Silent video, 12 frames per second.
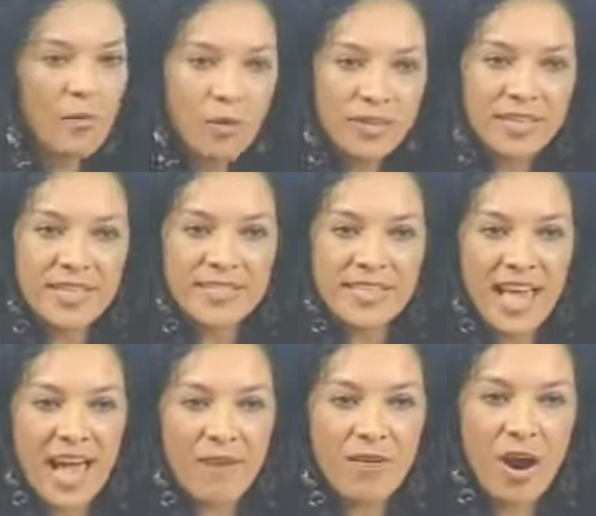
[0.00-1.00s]
wanted it to
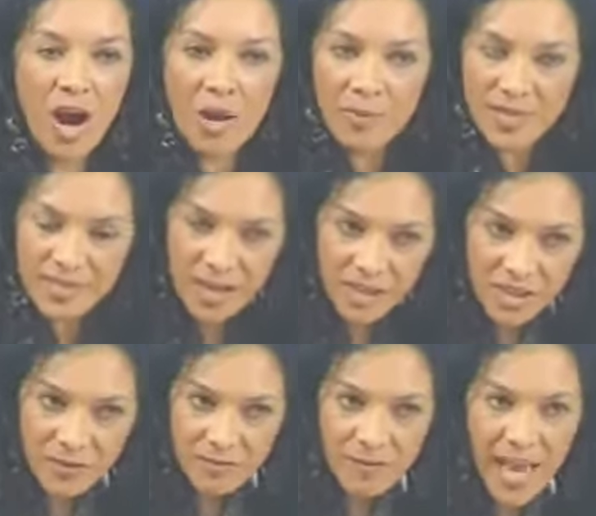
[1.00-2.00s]
have high
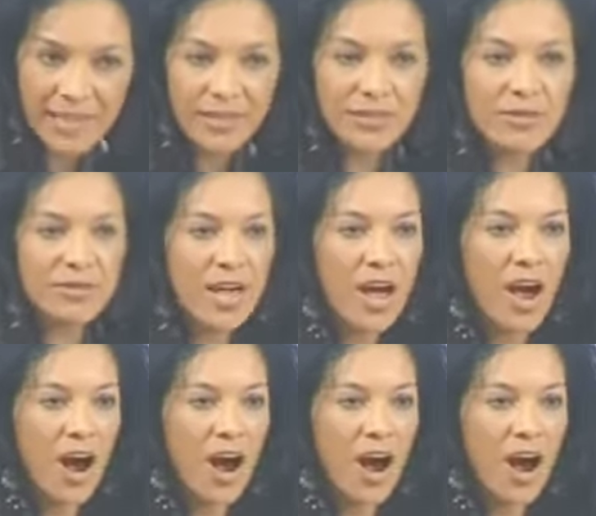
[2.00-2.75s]
production values.